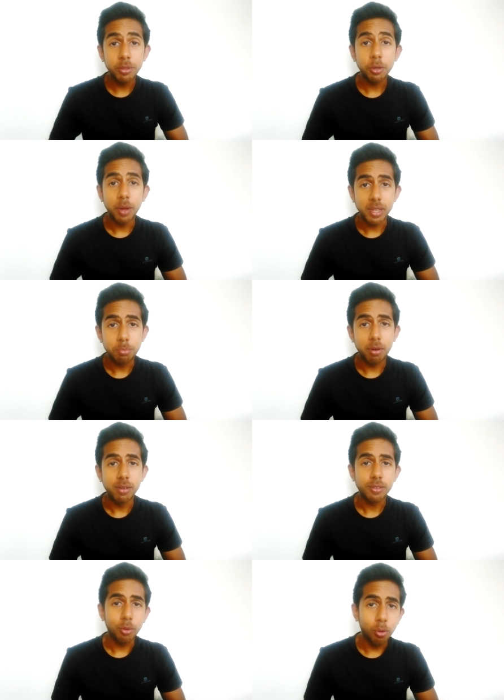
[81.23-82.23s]
do
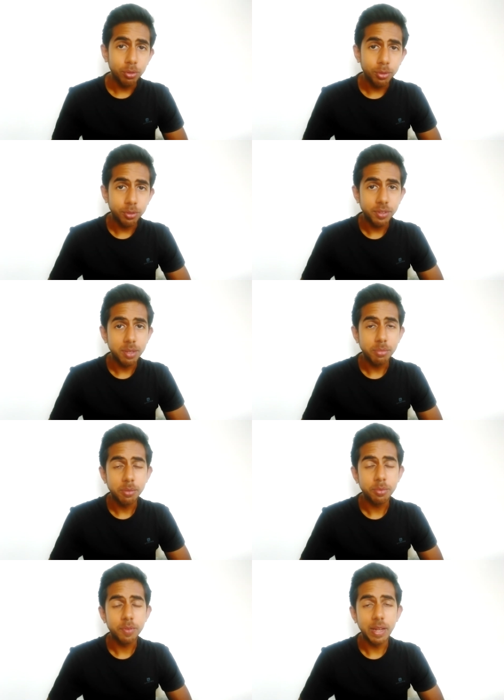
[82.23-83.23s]
experience all sorts of
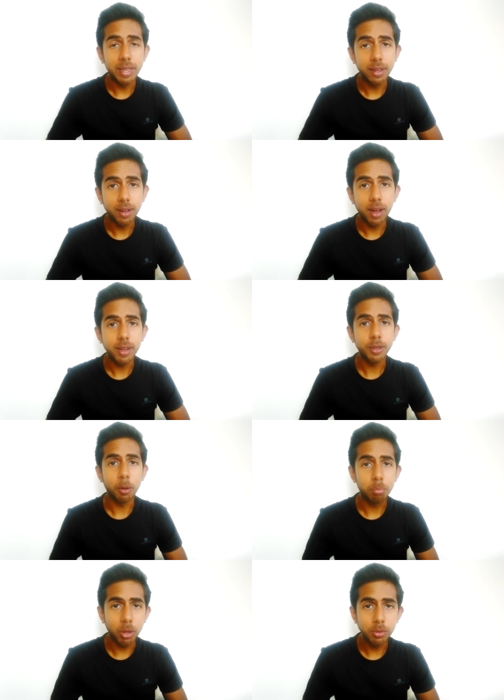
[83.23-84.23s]
symptoms with leaky gut. You've
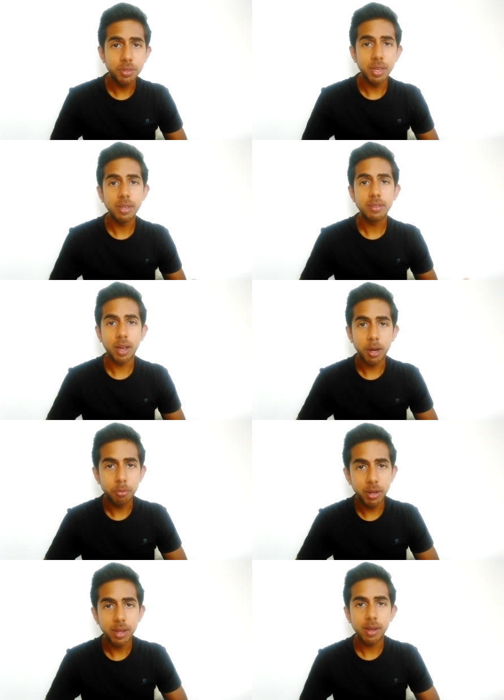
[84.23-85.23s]
got bloating,
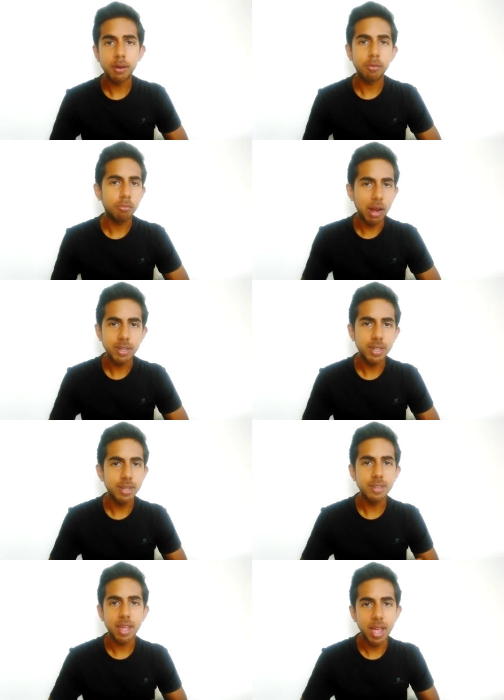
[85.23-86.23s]
diarrhea,
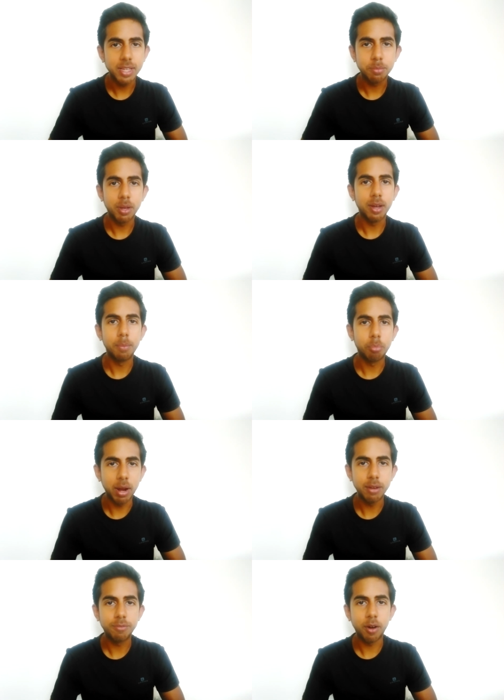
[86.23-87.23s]
rashes, eczema,
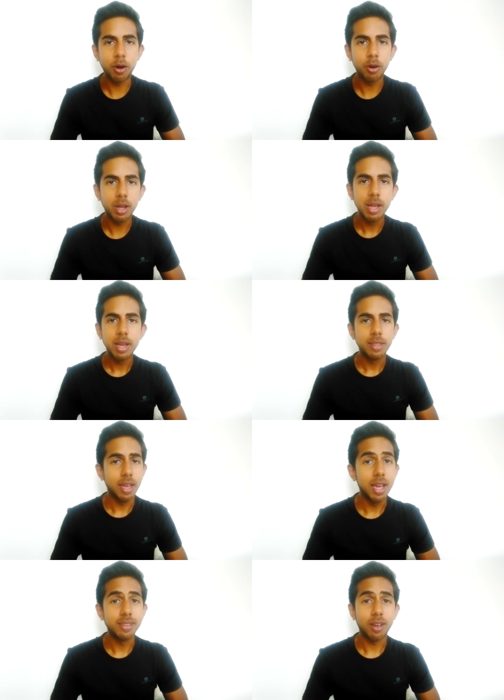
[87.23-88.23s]
brain fog.
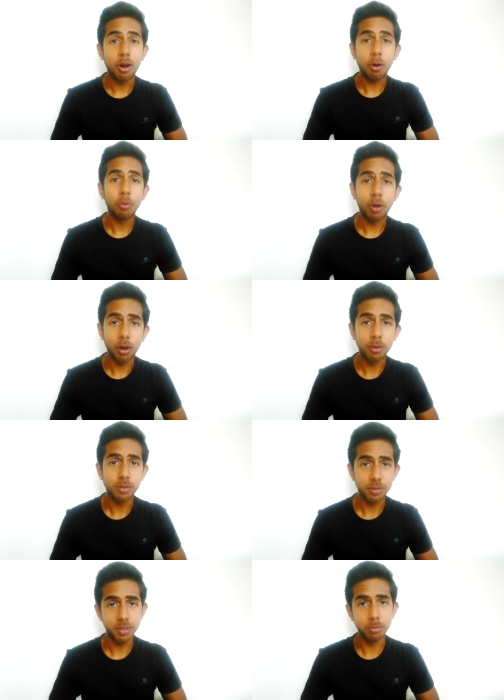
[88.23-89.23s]
There is a whole host
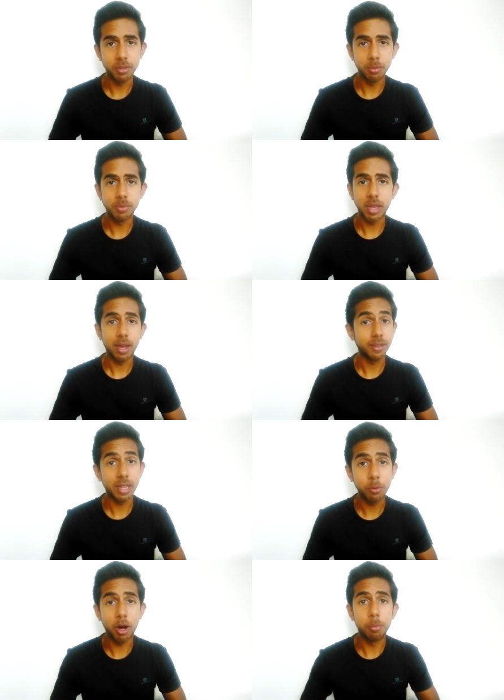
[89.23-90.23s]
of symptoms. I'll tell
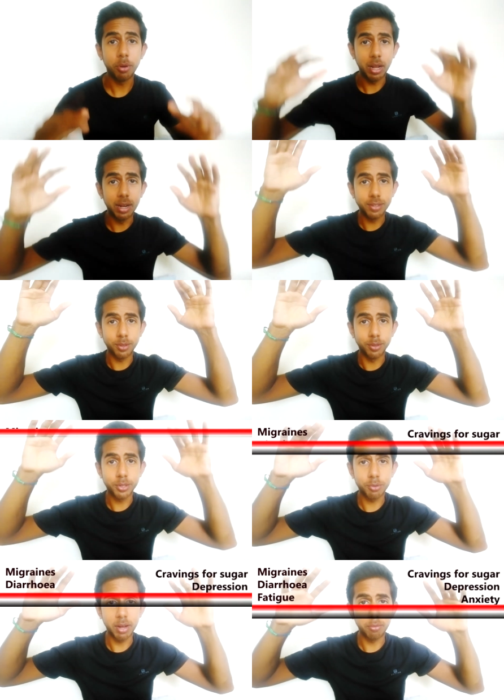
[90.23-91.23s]
you what, I'll put a list on the
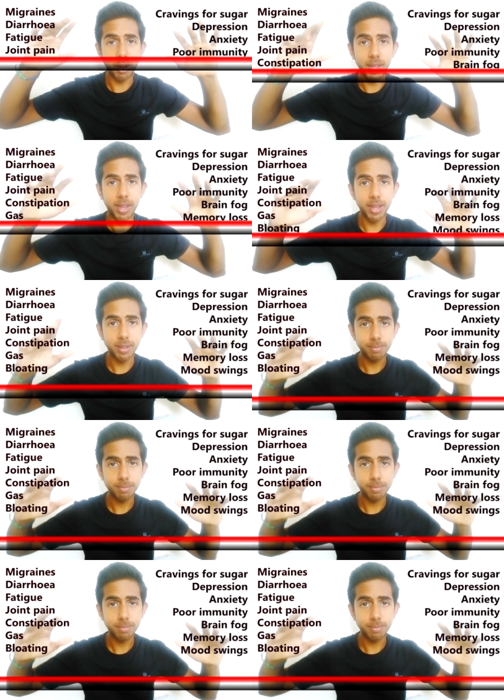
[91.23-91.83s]
screen right here.